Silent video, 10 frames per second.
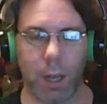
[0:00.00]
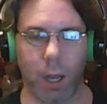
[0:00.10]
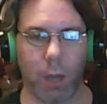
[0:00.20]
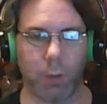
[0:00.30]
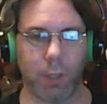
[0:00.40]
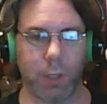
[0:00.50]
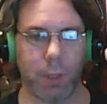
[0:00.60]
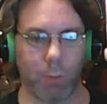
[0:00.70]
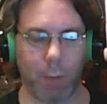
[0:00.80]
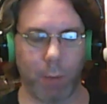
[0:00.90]
who's in the
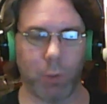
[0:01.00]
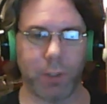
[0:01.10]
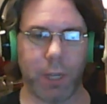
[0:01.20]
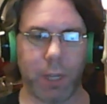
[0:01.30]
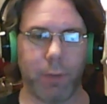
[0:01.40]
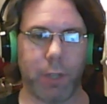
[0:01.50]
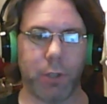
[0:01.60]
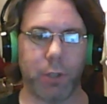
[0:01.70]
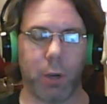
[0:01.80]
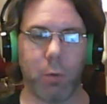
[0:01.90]
Rebels TV
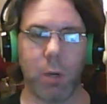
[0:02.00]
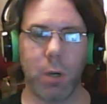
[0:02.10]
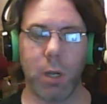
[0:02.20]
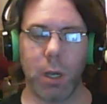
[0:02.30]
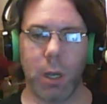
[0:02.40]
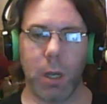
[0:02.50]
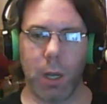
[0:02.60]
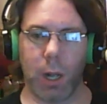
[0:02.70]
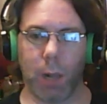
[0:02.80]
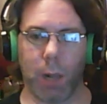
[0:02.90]
show.
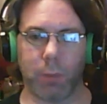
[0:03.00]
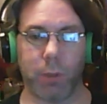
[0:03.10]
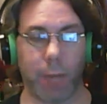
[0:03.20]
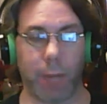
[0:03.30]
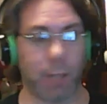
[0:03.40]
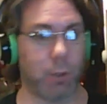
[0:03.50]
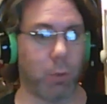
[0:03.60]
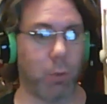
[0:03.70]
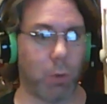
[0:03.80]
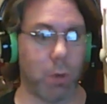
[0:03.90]
So that's
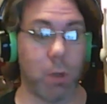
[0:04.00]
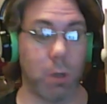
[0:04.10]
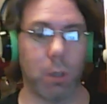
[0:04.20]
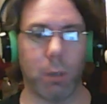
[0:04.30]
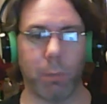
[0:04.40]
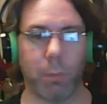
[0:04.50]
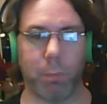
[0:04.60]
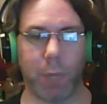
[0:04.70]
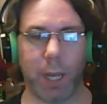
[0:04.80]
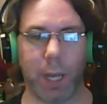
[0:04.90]
cool,
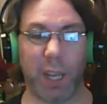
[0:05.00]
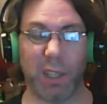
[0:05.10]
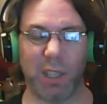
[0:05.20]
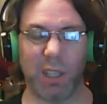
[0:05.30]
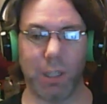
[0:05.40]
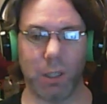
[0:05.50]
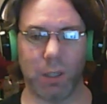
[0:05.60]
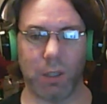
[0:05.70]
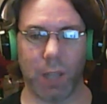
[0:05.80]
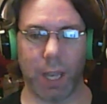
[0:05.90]
but
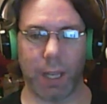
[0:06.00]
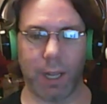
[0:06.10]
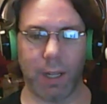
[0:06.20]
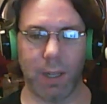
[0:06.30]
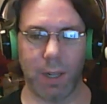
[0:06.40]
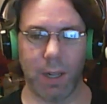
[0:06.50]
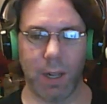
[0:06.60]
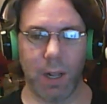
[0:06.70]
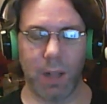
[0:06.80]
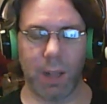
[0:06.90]
like
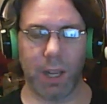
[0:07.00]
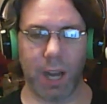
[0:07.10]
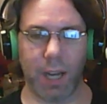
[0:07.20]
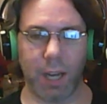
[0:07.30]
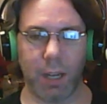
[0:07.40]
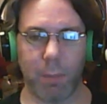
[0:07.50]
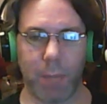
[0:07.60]
they kind of